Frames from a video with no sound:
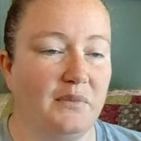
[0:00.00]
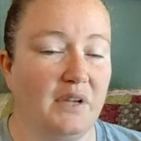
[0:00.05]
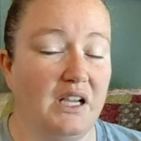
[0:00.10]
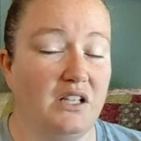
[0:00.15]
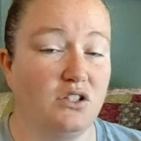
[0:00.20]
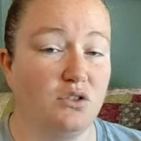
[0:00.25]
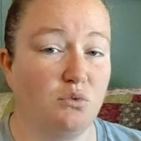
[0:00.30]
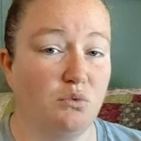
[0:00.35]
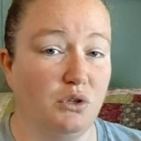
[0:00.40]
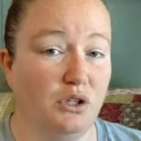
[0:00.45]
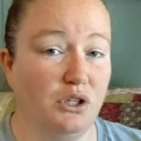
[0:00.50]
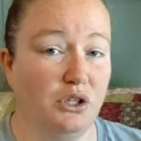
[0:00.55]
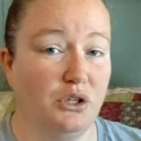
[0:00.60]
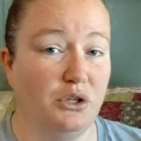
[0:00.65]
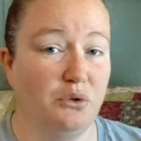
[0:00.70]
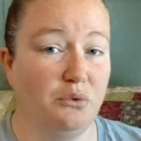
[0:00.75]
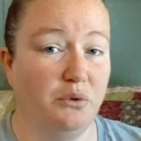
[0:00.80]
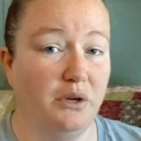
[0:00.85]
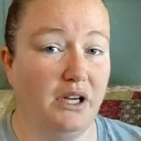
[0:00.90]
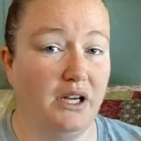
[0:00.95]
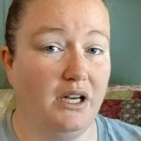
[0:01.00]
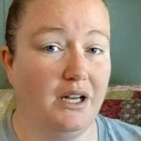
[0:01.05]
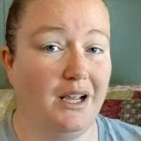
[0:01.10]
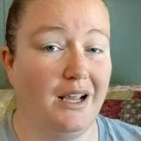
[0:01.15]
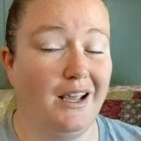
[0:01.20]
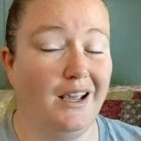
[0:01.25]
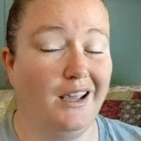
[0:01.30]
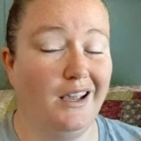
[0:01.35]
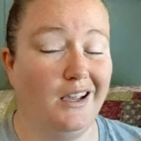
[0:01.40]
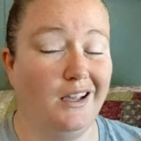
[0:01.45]
it's a really good read,
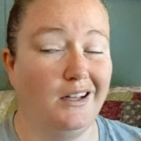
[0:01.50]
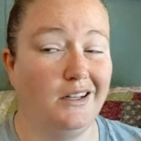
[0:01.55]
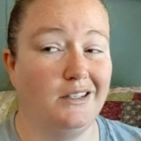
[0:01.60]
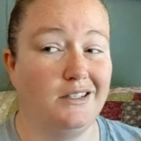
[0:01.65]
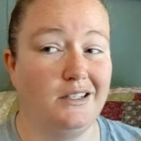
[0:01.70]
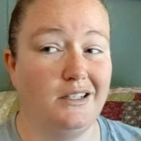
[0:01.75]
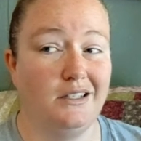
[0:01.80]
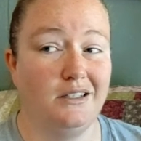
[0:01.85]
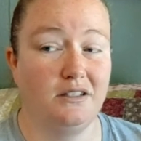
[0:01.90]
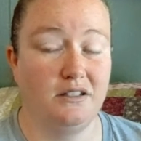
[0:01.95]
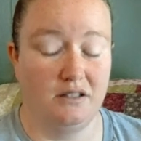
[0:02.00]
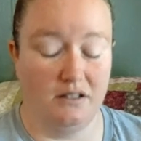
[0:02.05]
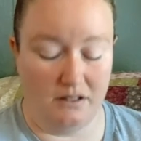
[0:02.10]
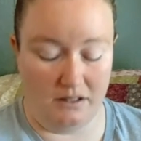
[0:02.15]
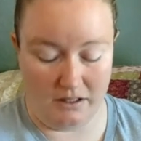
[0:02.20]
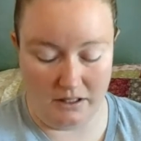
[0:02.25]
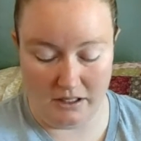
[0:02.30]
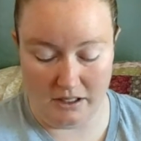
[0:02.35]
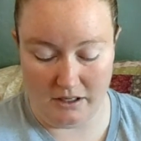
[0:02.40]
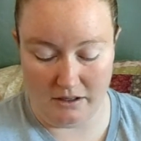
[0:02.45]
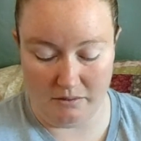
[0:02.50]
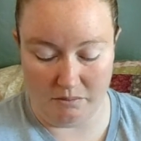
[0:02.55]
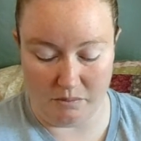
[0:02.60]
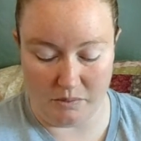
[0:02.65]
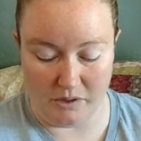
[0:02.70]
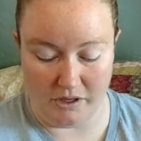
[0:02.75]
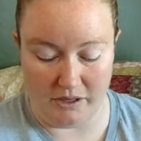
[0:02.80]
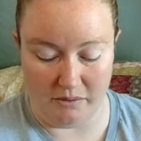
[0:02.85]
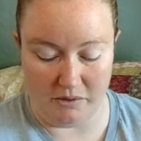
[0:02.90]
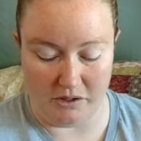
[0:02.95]
and he
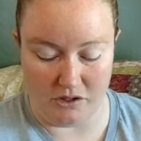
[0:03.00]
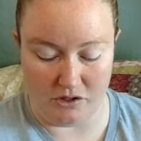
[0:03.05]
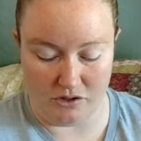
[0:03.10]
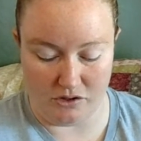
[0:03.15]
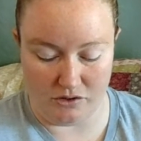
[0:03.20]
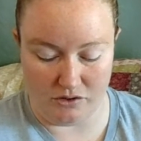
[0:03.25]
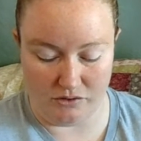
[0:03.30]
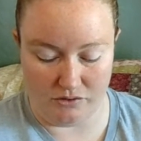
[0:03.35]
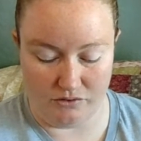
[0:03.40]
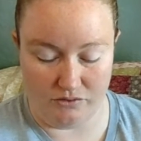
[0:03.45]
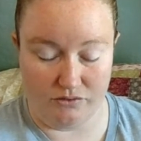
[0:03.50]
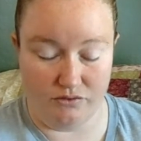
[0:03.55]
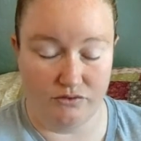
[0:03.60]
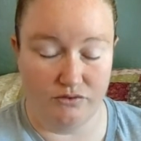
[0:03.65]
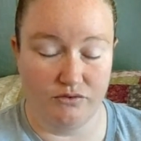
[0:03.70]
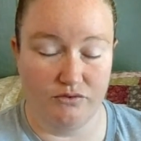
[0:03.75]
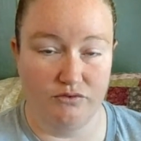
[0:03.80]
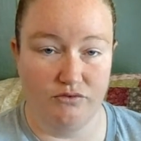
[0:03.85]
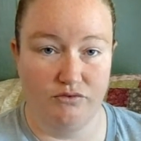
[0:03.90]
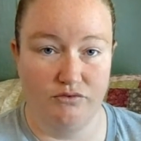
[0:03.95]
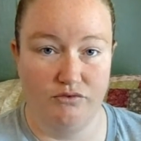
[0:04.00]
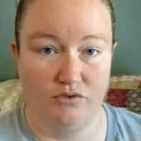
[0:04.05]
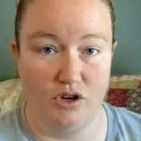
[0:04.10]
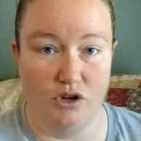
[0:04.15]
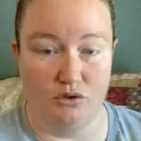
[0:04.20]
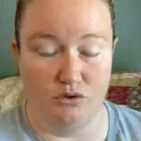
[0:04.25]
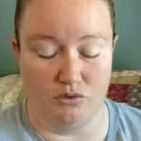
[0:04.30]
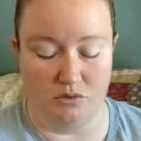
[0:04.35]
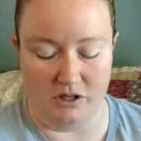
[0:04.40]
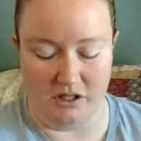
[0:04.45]
pretty much
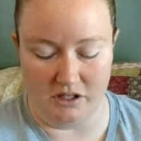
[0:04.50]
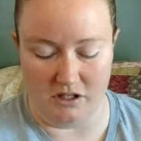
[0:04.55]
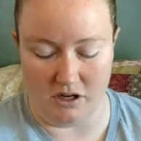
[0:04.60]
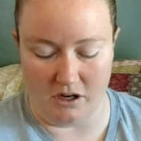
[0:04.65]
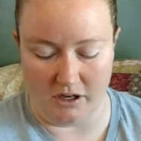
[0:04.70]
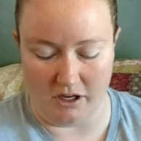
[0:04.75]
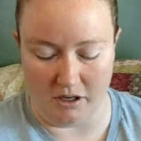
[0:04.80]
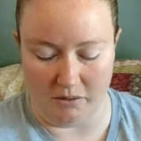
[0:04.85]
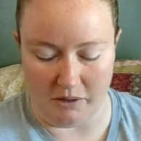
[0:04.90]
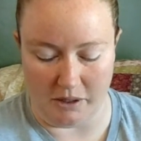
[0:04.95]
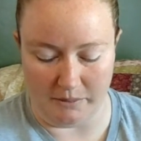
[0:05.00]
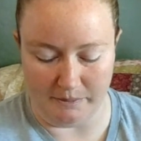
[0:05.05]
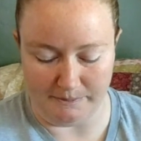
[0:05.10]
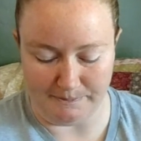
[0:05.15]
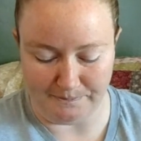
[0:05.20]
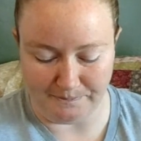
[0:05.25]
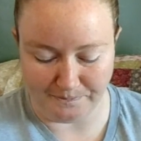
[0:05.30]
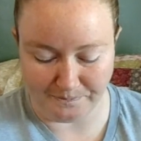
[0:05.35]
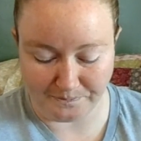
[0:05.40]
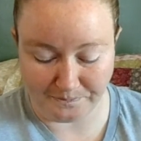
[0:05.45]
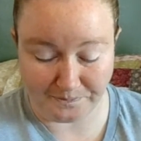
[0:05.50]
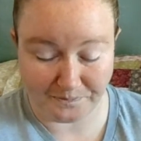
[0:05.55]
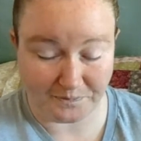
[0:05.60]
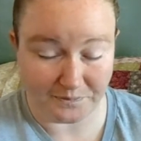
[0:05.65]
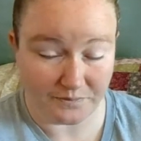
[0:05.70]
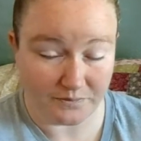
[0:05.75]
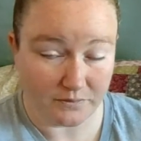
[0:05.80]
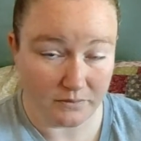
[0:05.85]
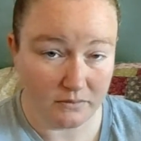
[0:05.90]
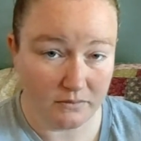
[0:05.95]
knows what he's talking about
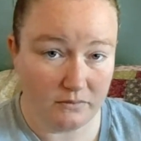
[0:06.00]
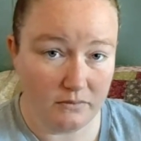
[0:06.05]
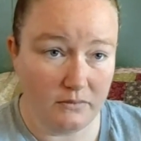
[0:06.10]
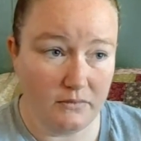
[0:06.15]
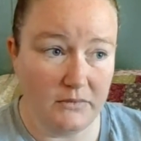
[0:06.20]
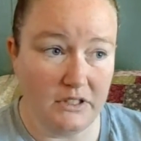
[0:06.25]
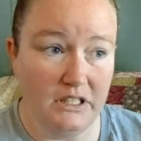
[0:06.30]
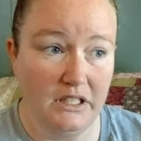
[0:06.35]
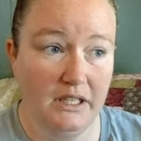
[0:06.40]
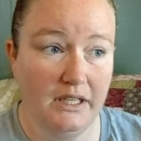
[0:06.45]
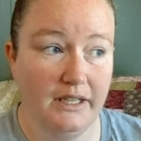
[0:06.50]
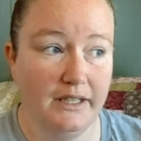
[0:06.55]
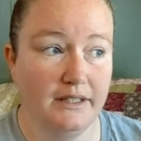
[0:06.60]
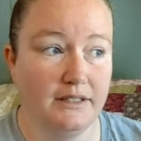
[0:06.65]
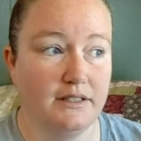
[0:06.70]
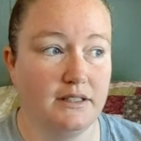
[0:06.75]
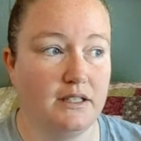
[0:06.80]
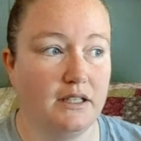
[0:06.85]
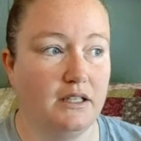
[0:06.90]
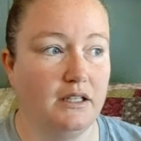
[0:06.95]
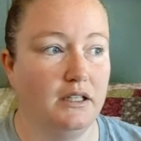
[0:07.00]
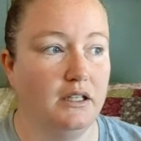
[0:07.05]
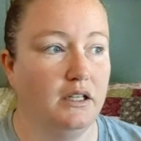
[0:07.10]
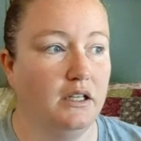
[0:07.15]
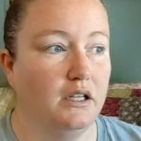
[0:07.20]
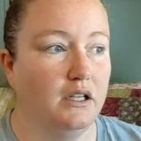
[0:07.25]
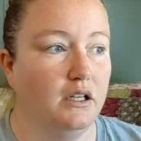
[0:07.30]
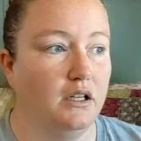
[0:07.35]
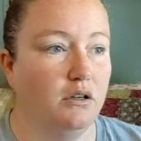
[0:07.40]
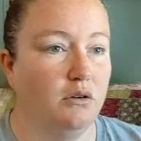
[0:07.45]
and
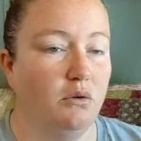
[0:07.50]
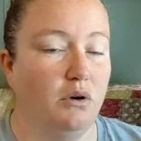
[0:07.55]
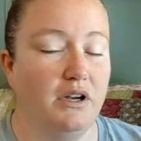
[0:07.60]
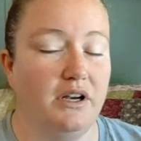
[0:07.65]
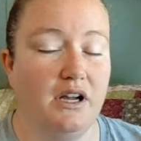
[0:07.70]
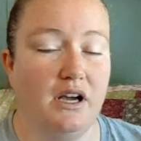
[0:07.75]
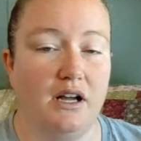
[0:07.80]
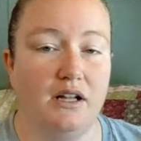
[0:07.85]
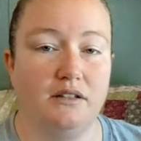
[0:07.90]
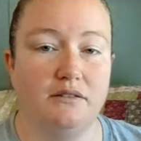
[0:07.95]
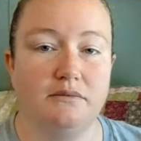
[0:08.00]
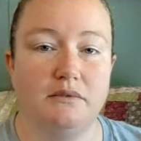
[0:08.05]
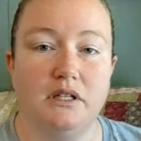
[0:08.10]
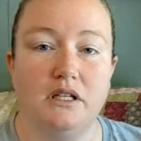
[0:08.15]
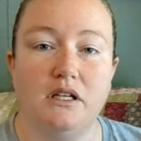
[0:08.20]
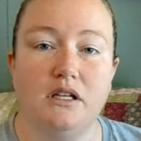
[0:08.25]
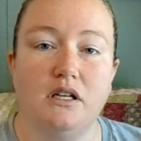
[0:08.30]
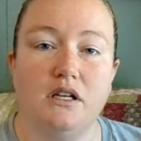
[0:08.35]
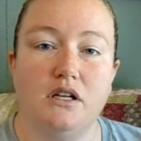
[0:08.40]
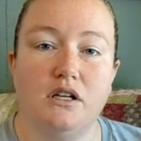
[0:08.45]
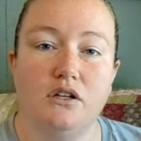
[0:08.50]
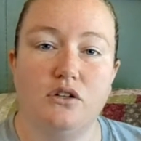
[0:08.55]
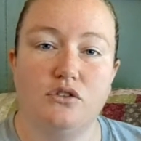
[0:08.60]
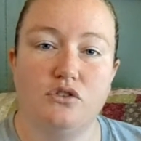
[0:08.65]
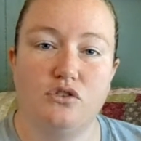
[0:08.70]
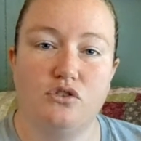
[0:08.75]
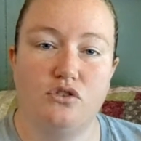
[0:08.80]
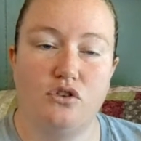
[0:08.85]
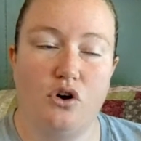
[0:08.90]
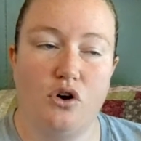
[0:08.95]
whatnot.
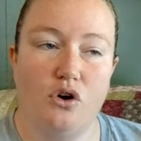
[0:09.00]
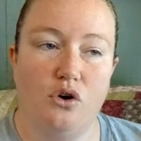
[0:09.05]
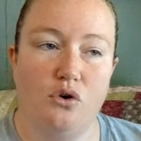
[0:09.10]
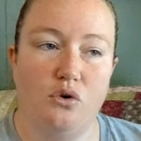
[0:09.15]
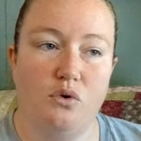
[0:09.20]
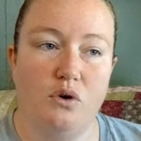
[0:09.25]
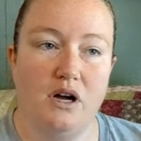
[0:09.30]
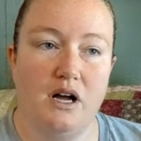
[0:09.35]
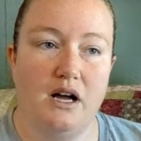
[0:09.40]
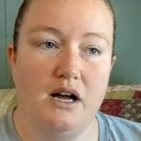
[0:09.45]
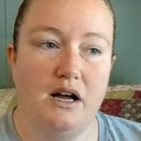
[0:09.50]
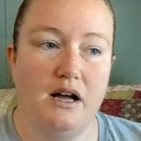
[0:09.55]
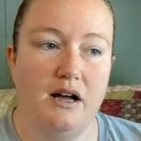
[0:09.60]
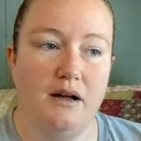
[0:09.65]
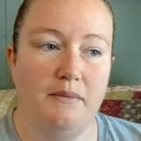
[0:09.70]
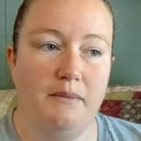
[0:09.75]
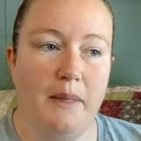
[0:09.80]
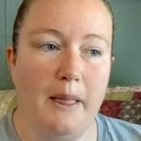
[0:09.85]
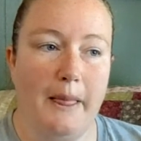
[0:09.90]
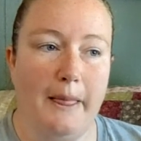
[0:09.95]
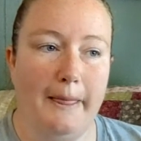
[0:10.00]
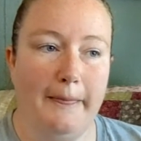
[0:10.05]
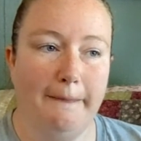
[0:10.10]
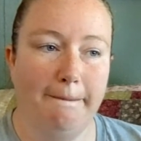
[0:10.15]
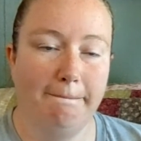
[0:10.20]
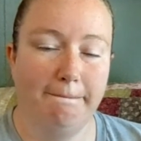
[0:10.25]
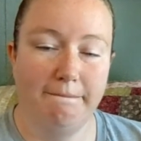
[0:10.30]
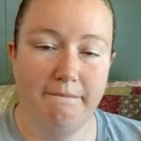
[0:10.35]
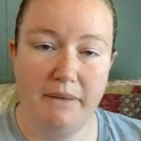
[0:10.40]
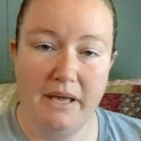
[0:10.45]
So,
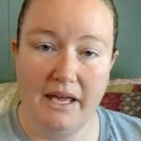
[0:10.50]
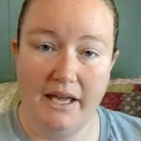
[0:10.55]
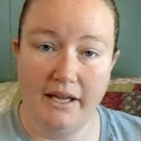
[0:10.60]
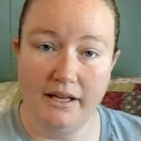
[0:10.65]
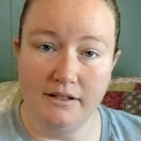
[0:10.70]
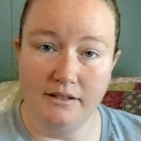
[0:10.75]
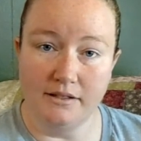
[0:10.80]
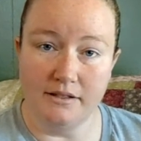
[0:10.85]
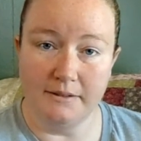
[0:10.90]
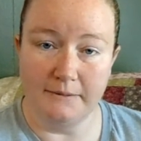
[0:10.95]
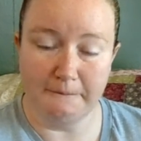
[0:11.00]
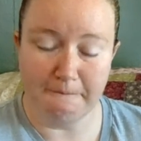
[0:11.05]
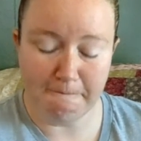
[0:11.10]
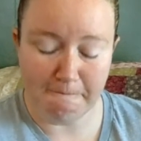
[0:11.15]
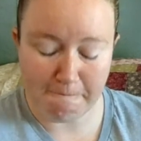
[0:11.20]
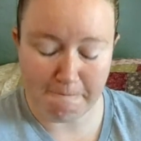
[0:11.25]
pigs.